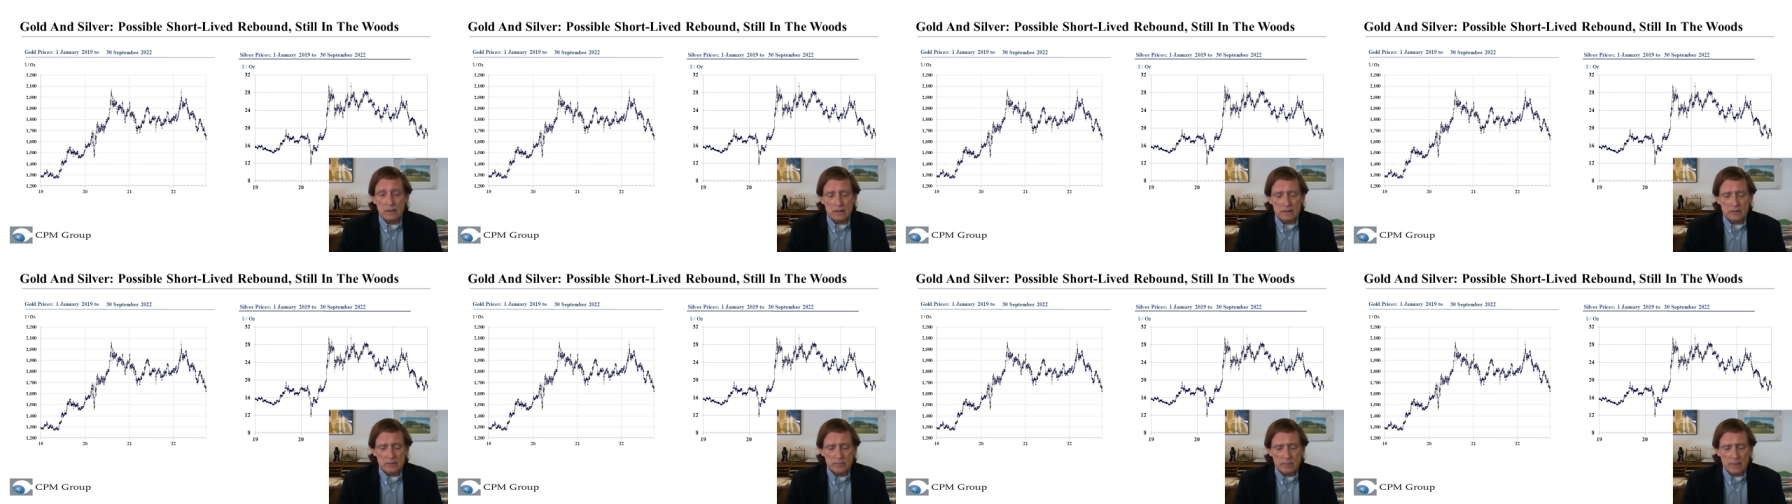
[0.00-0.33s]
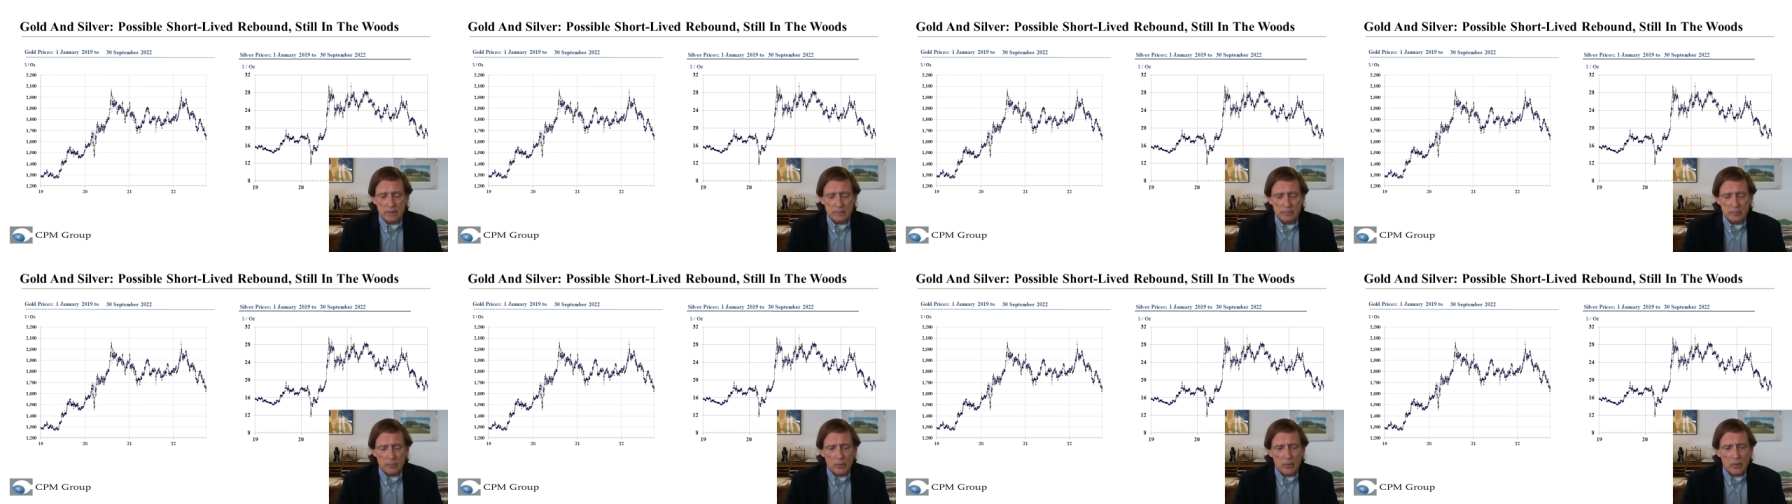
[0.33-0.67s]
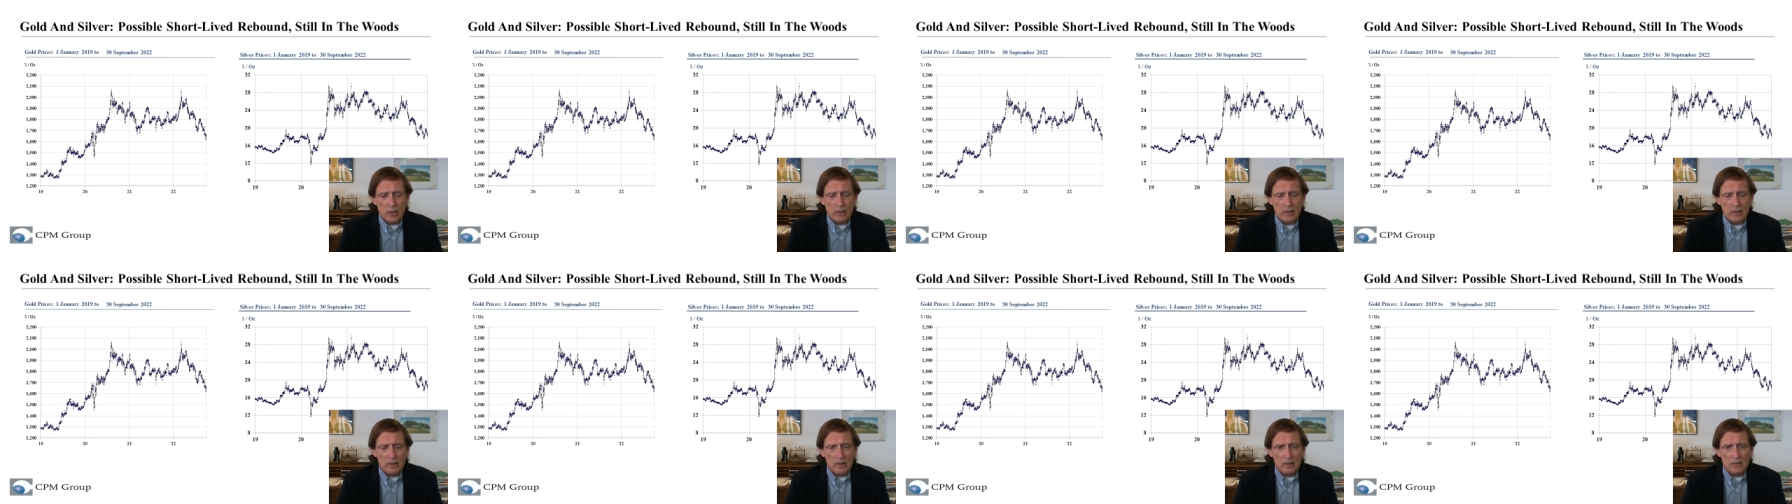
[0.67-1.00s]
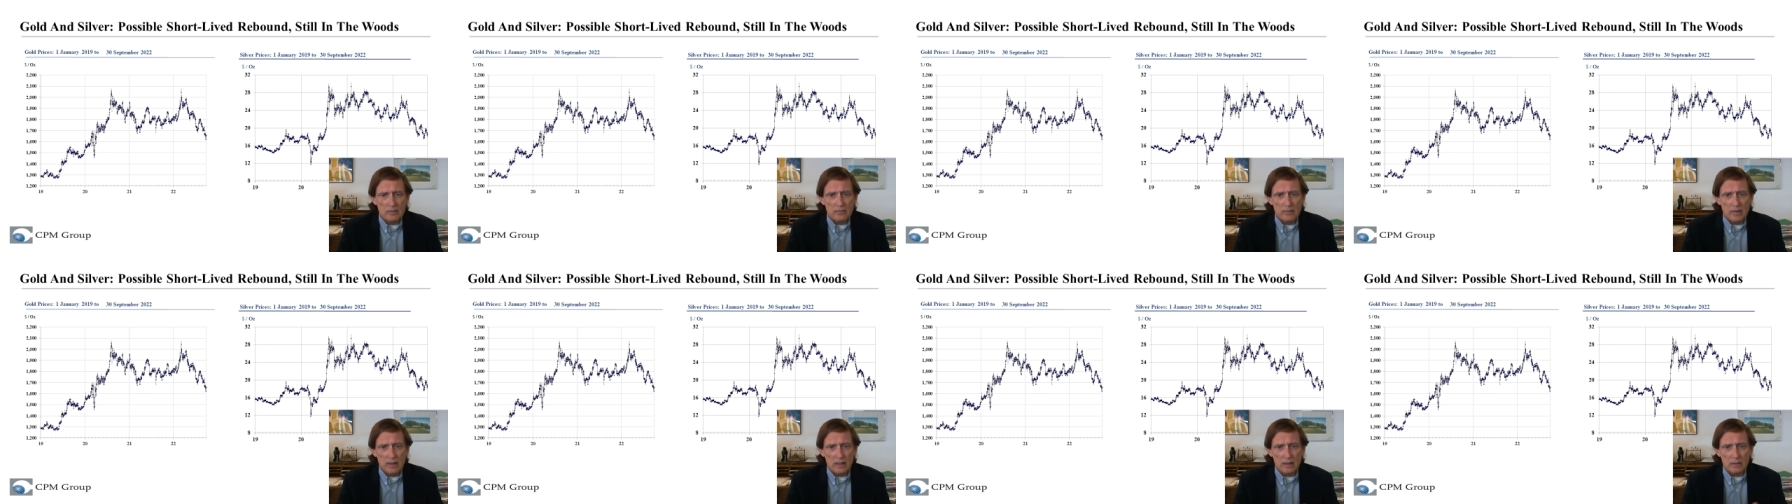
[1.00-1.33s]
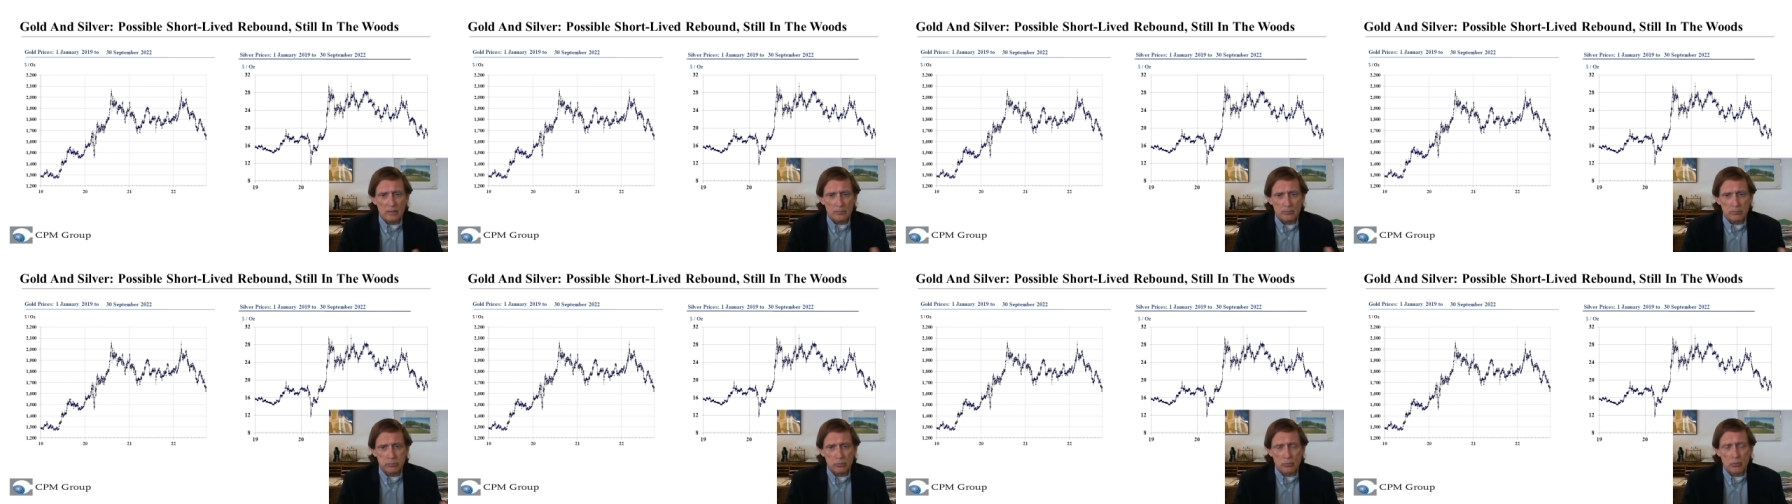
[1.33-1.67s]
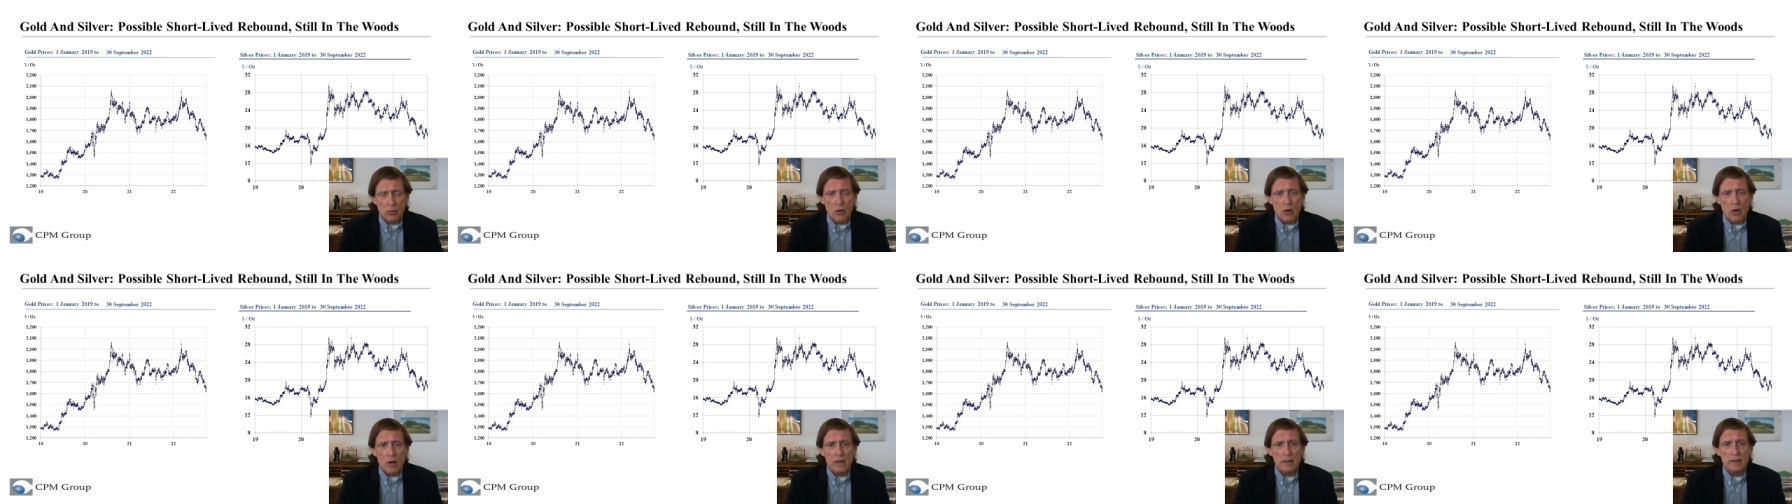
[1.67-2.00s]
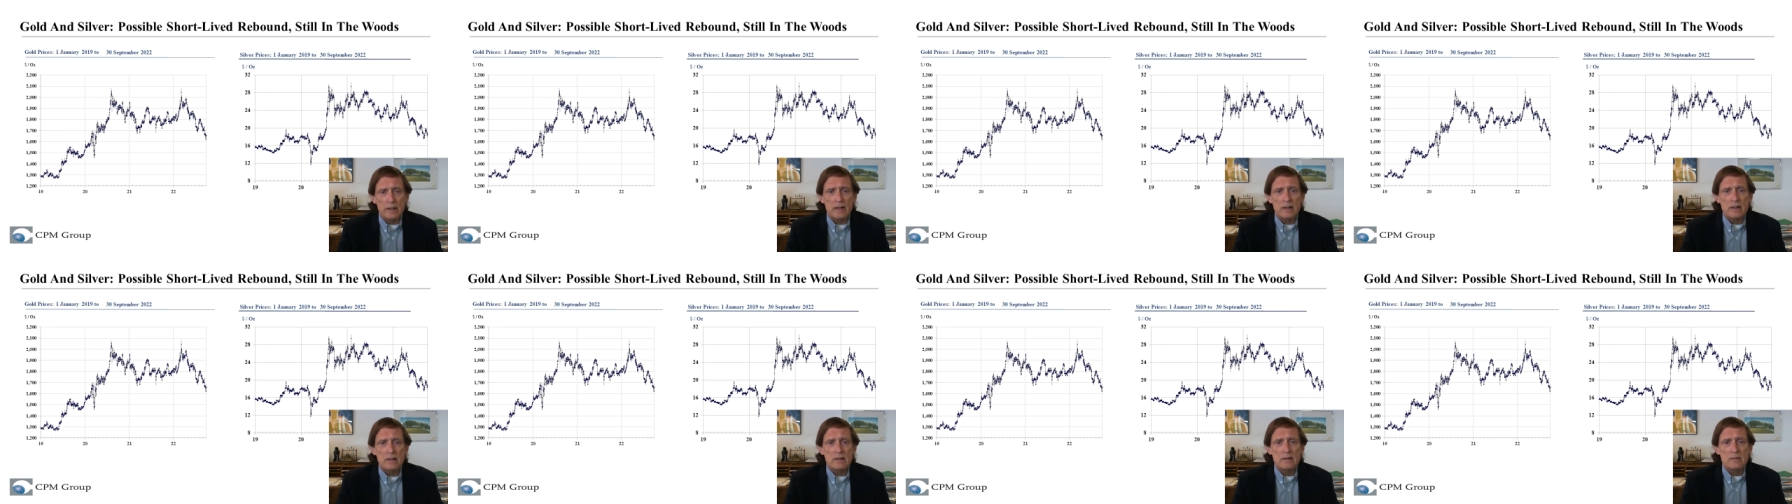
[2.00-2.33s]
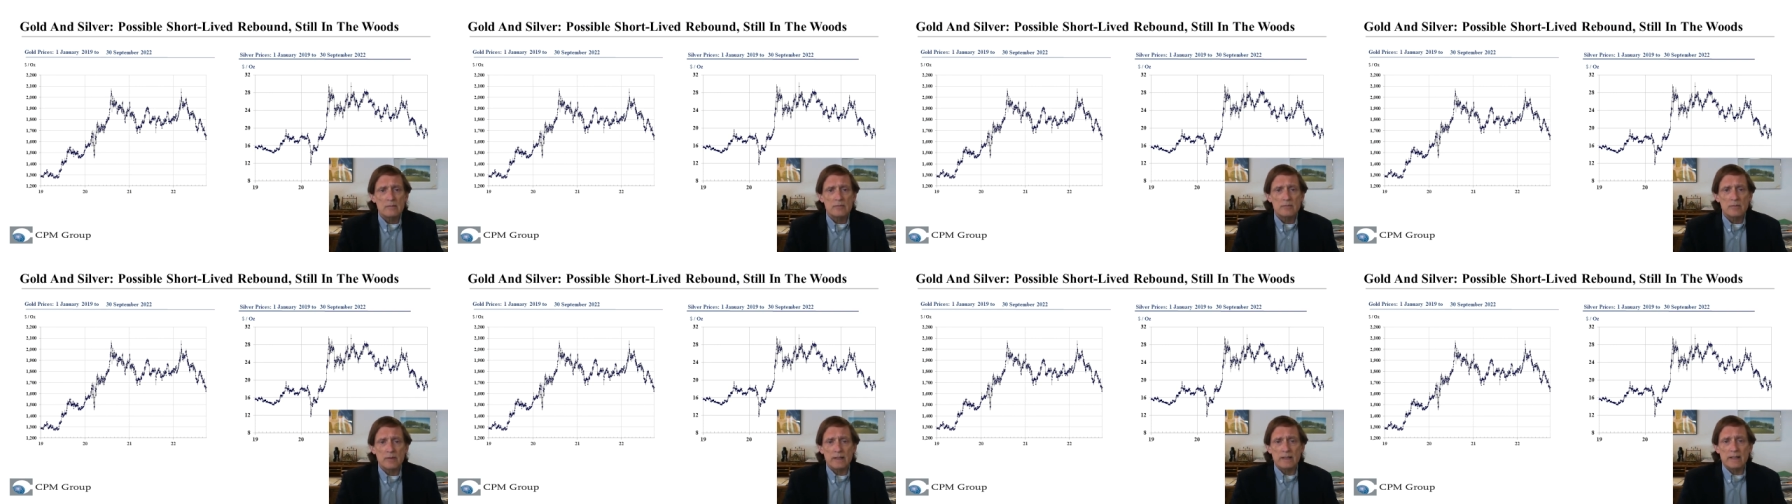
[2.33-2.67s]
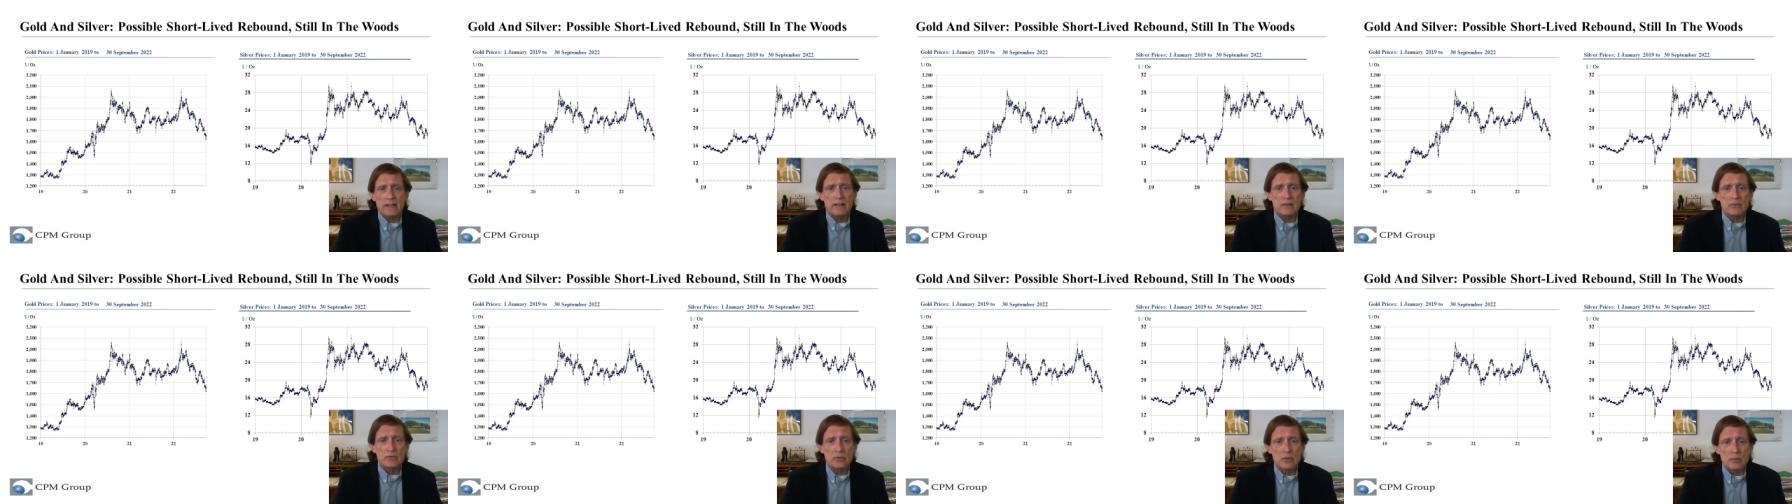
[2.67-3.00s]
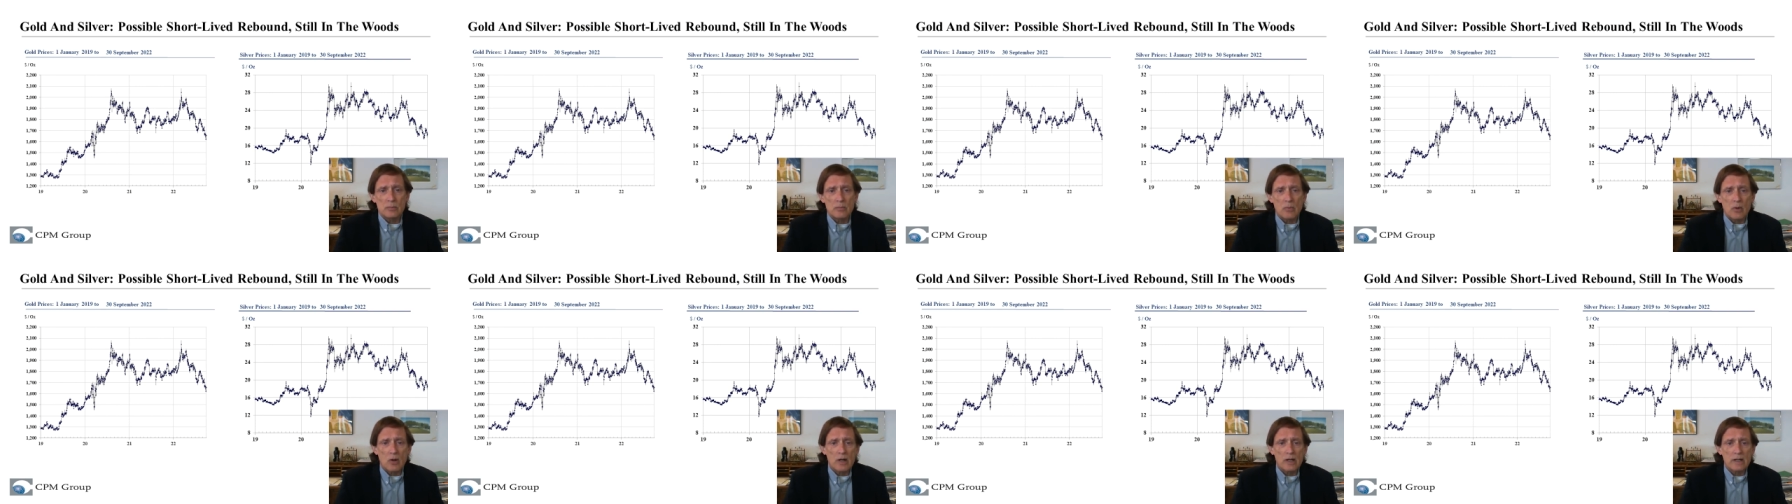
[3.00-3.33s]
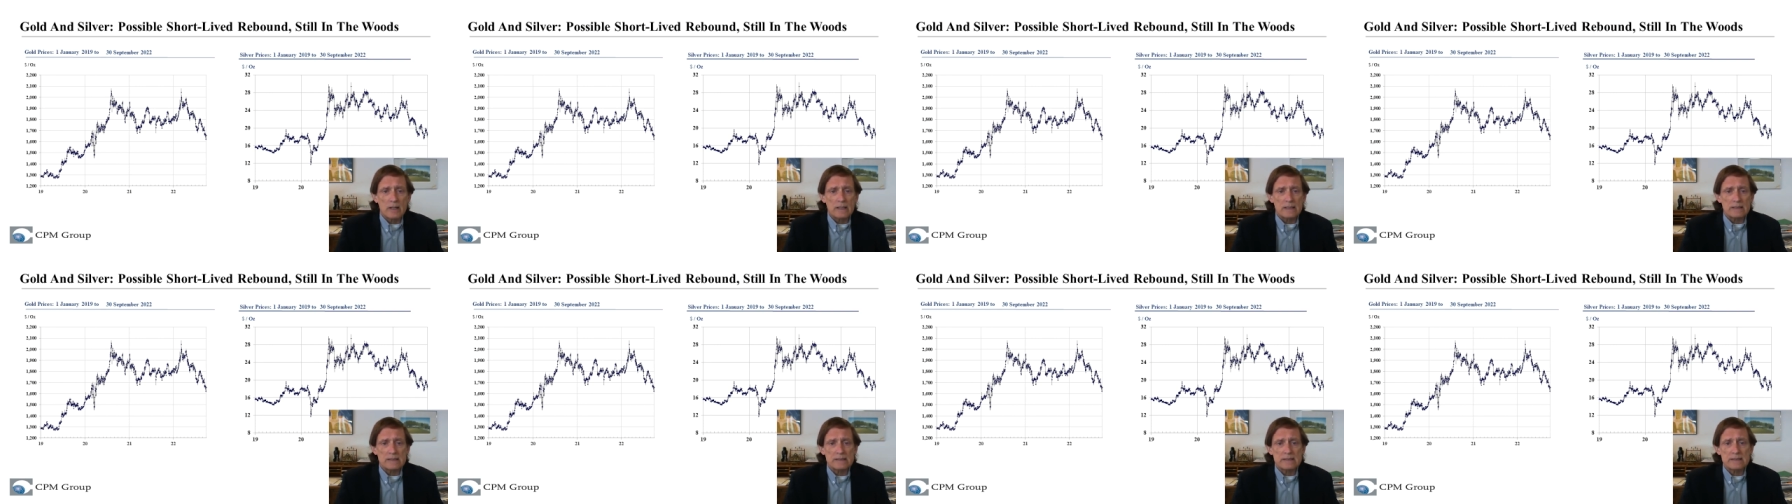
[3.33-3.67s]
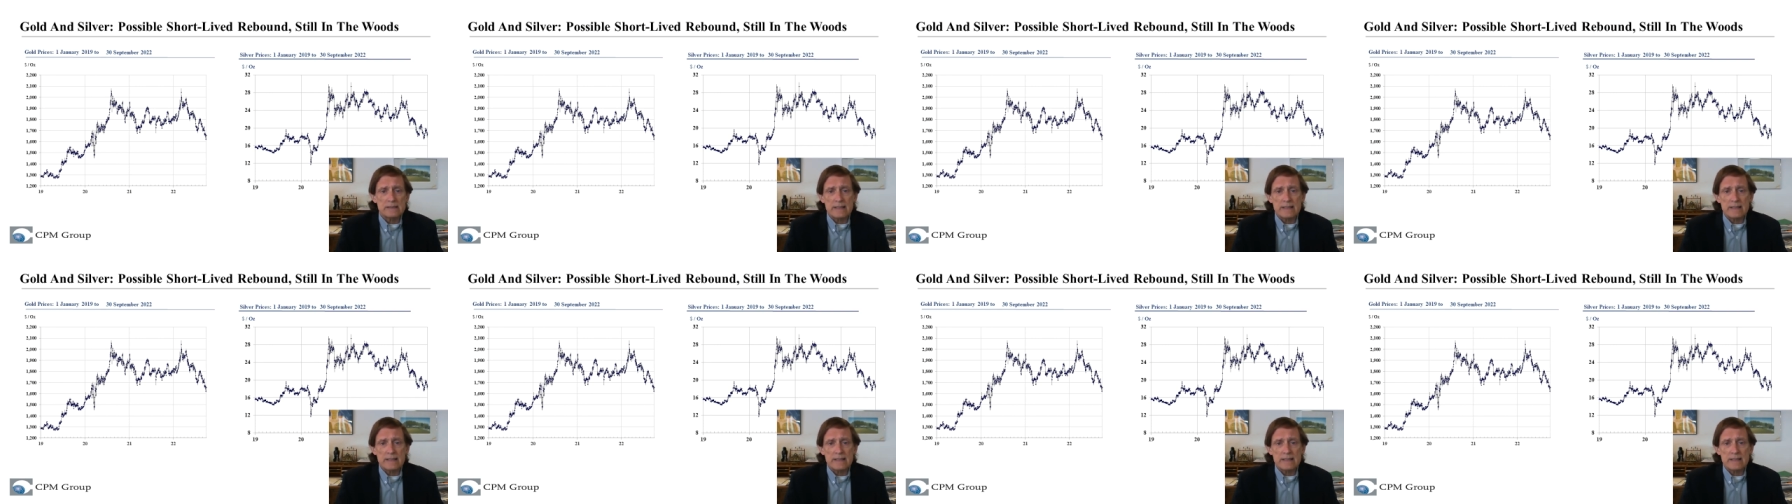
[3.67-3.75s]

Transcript: It's been part of a broad financial market